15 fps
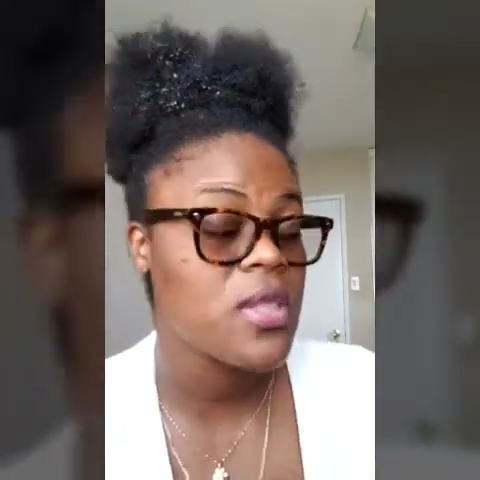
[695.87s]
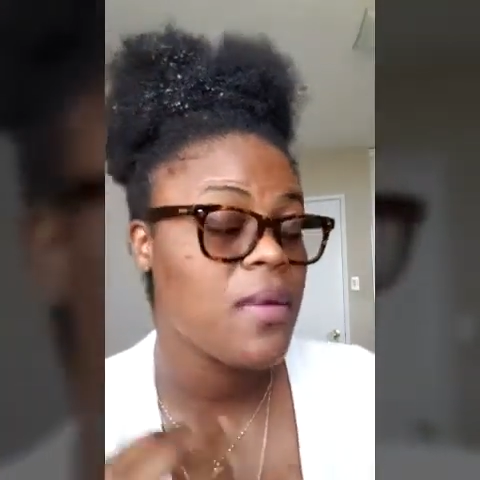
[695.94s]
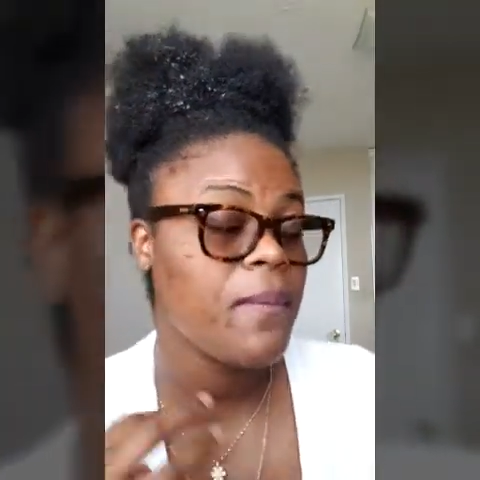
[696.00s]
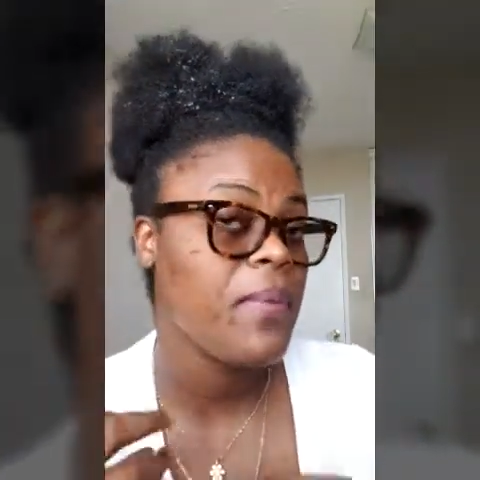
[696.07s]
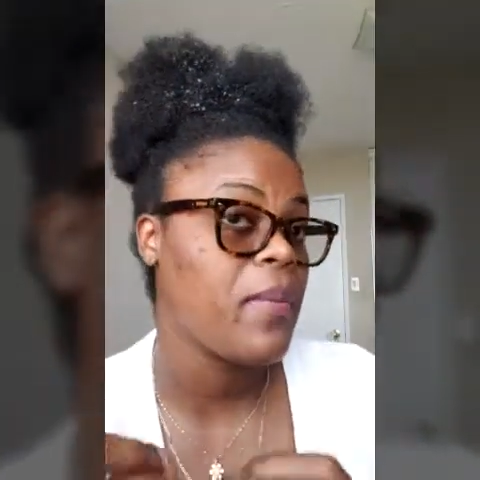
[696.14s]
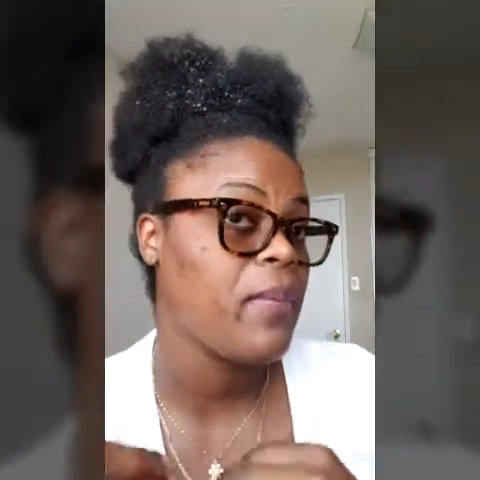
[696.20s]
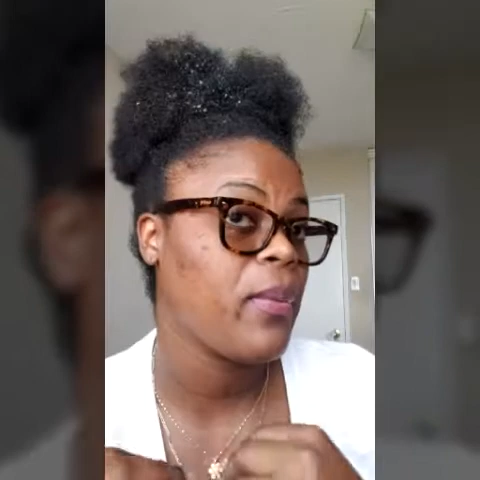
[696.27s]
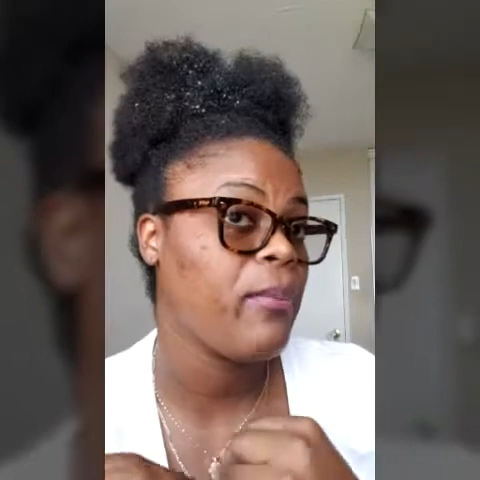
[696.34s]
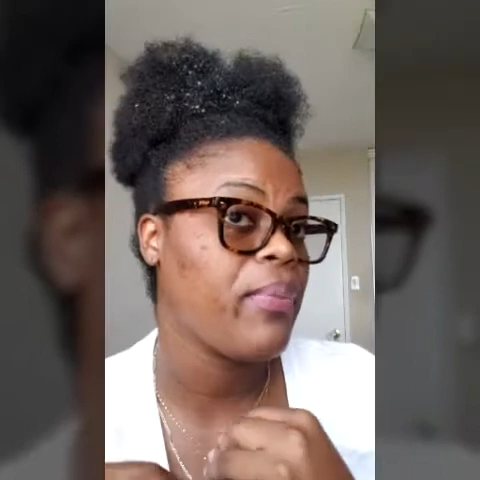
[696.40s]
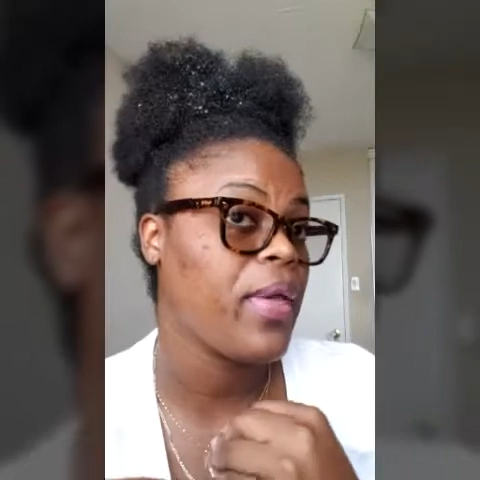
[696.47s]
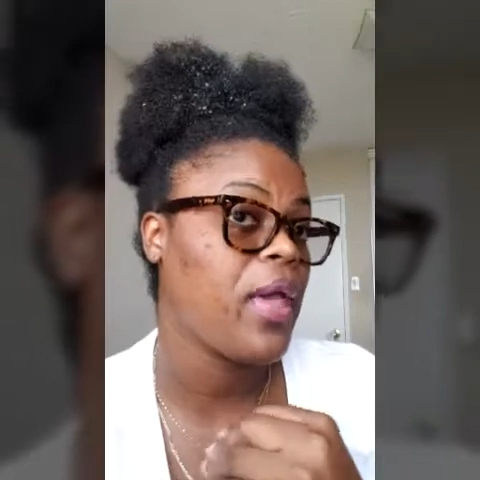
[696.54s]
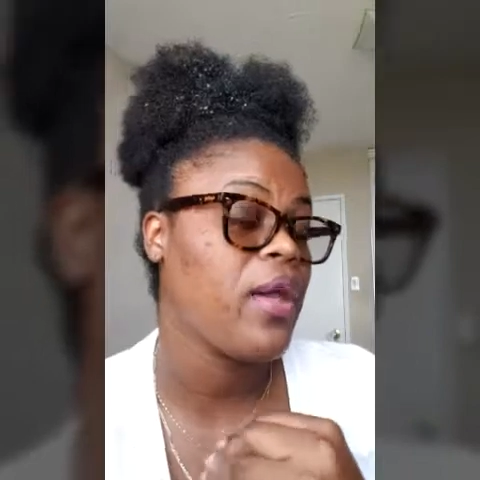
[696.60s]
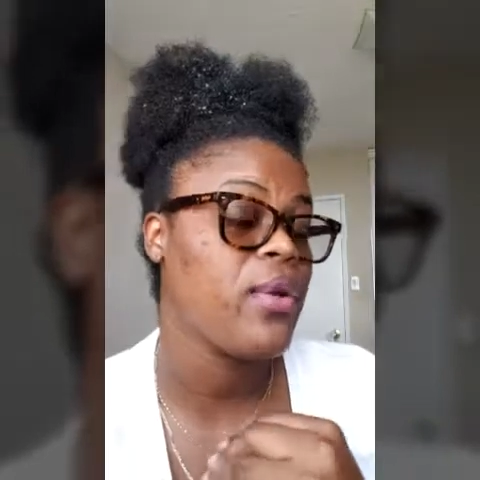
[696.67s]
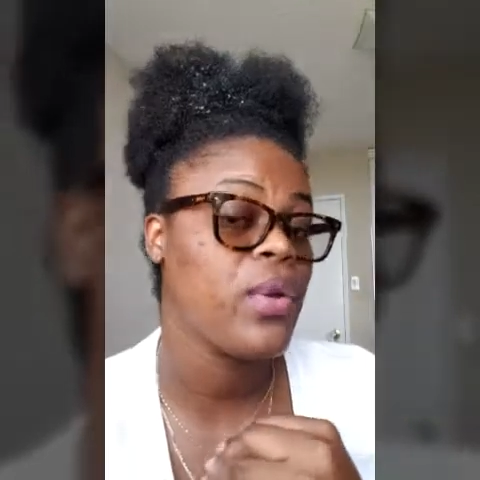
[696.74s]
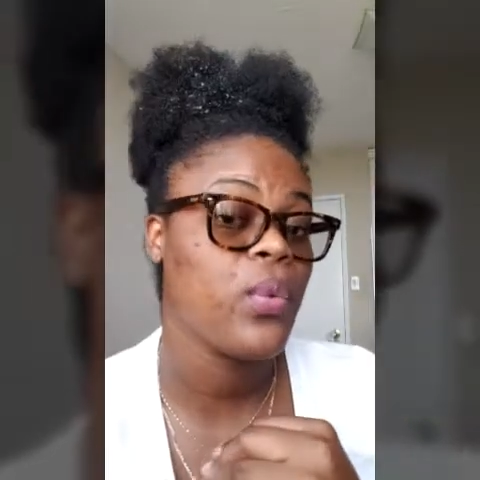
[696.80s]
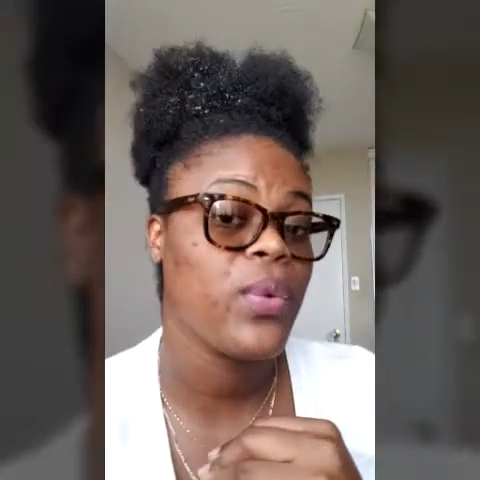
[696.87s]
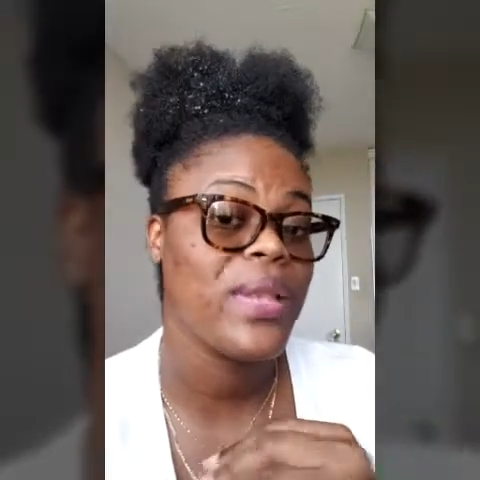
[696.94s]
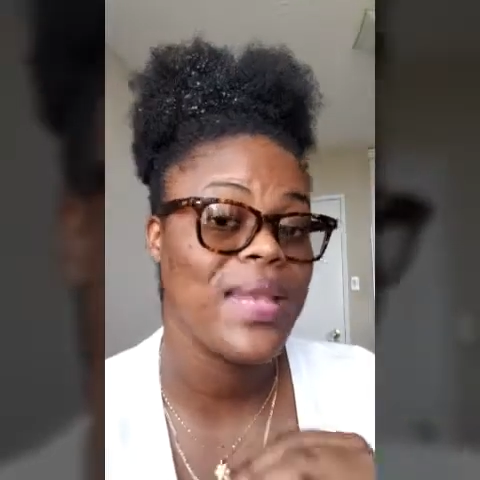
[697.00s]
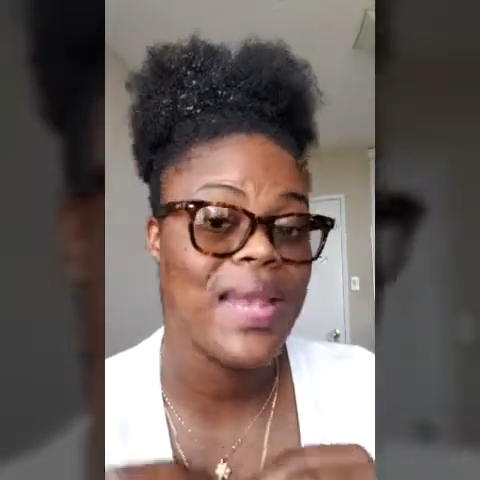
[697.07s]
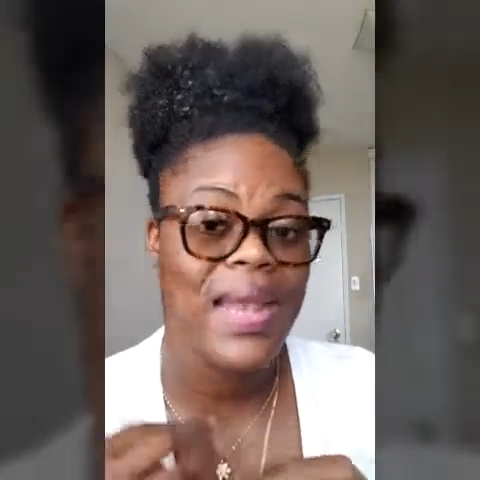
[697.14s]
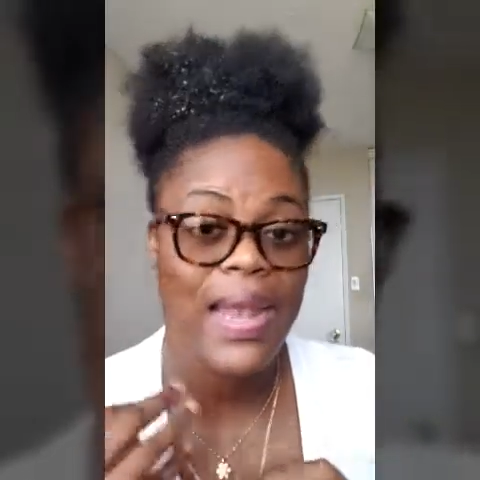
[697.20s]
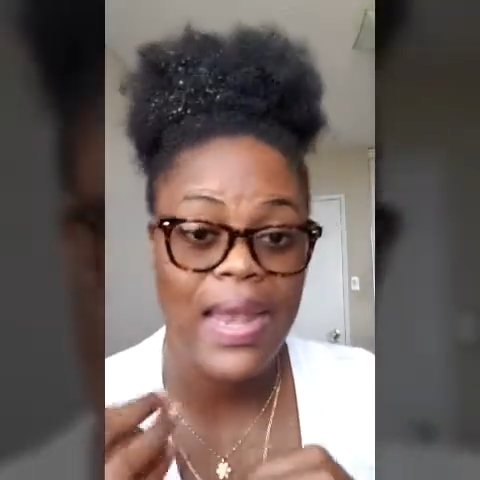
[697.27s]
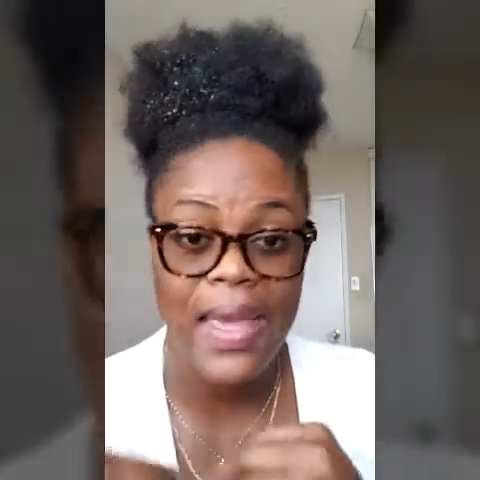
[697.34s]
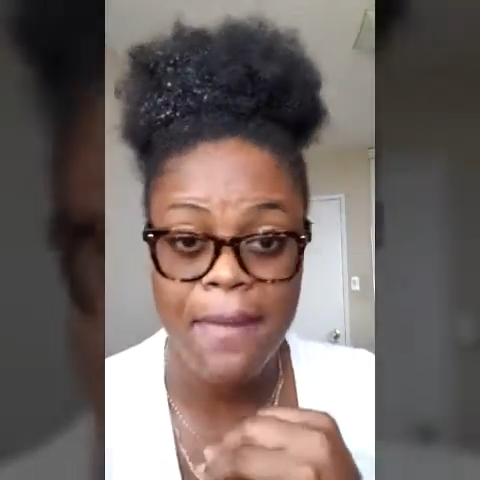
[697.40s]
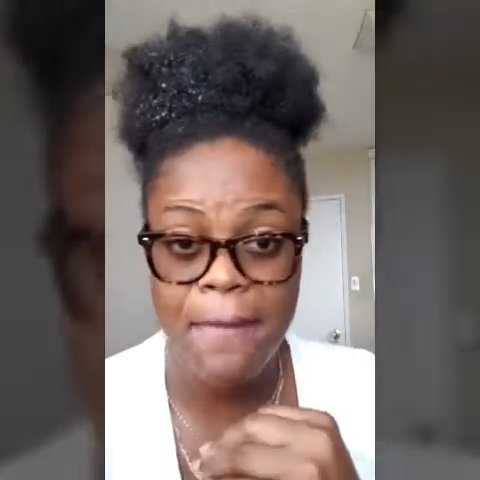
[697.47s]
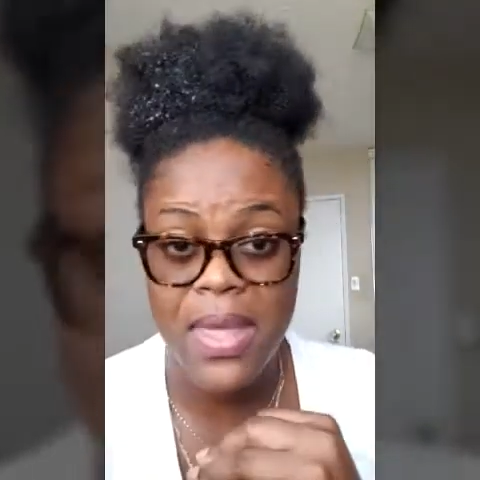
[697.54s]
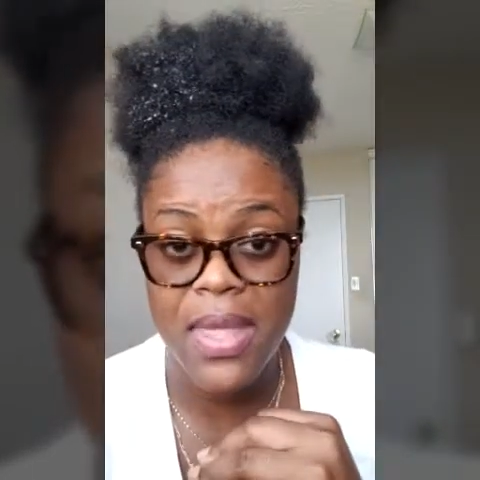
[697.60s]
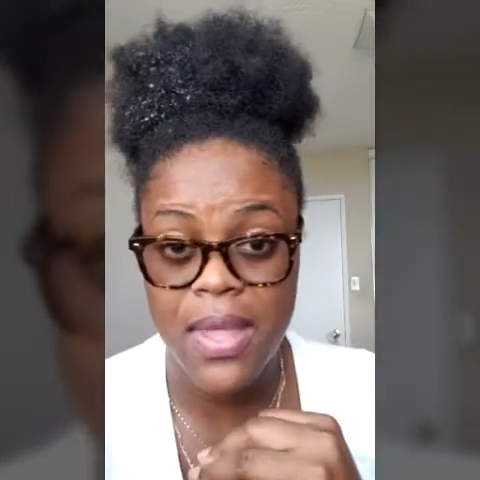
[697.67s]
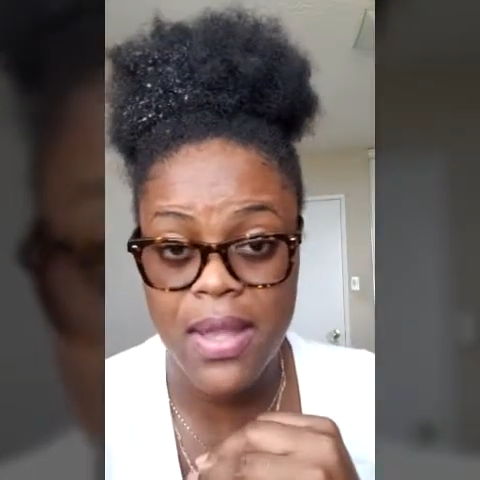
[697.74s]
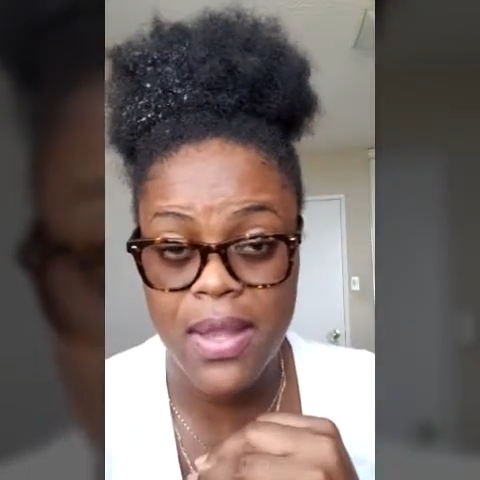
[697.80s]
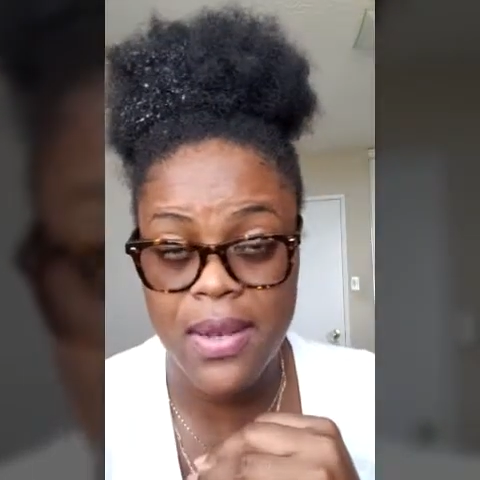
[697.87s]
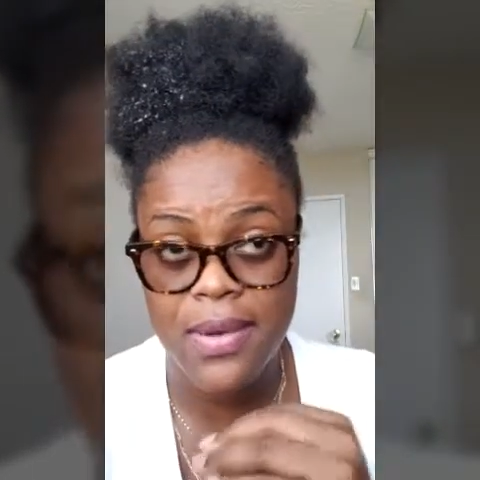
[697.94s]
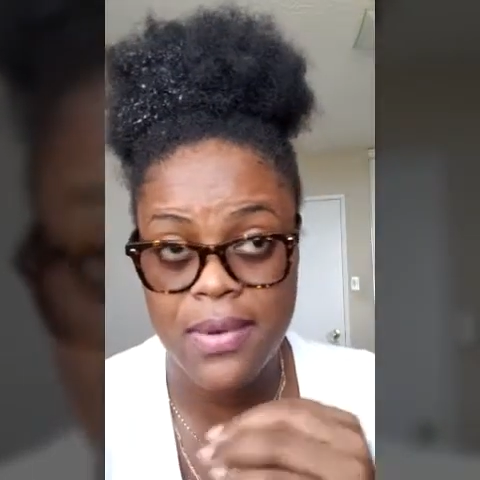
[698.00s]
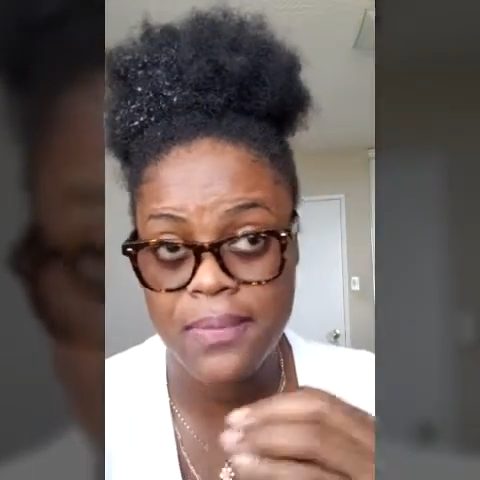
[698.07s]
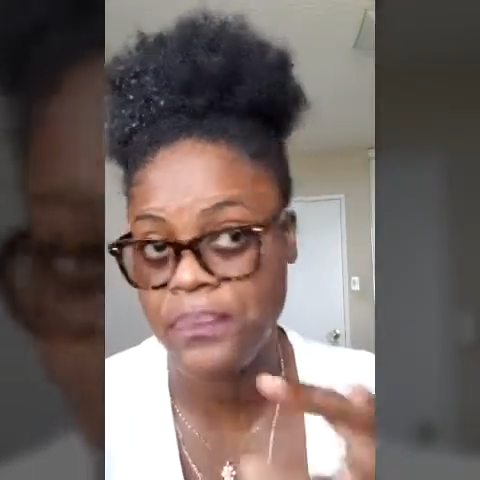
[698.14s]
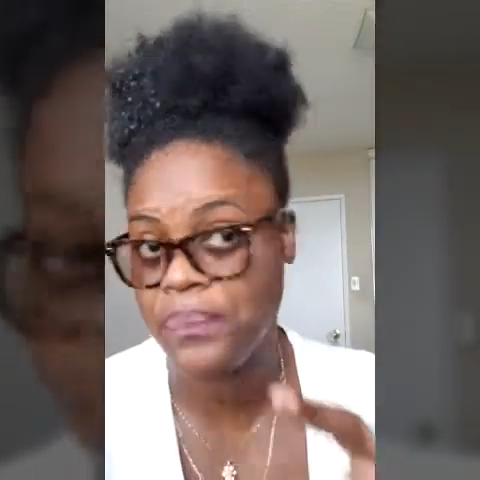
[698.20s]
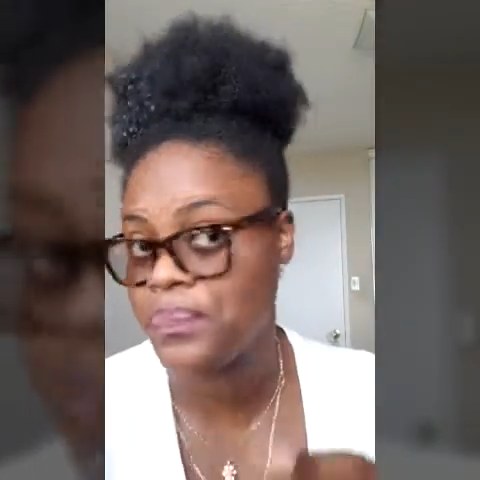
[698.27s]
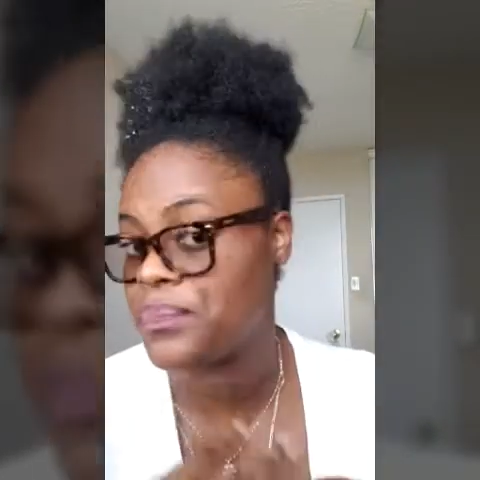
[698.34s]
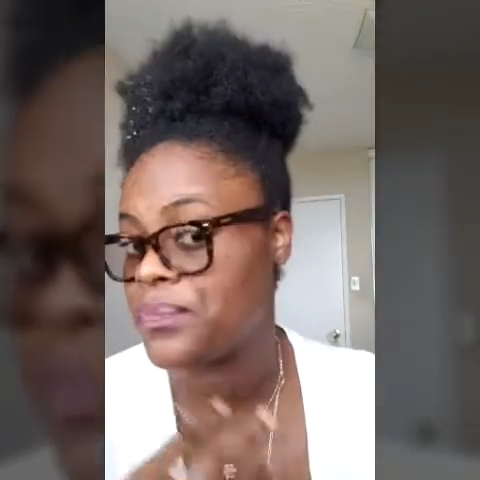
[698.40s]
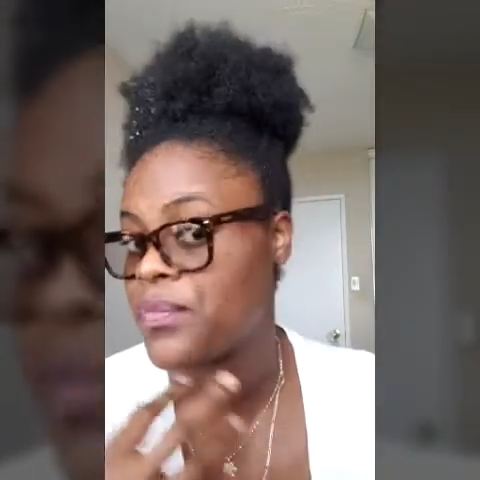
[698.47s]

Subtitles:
Some people pair it with lemon,